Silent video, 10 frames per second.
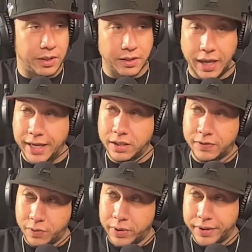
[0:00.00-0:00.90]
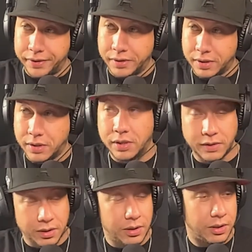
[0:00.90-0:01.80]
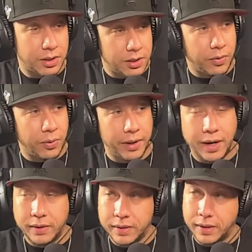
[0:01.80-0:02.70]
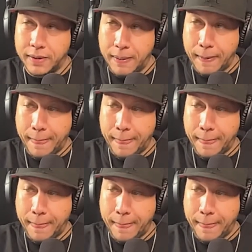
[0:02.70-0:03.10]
is aged four years. Just, just to throw that out there. It looks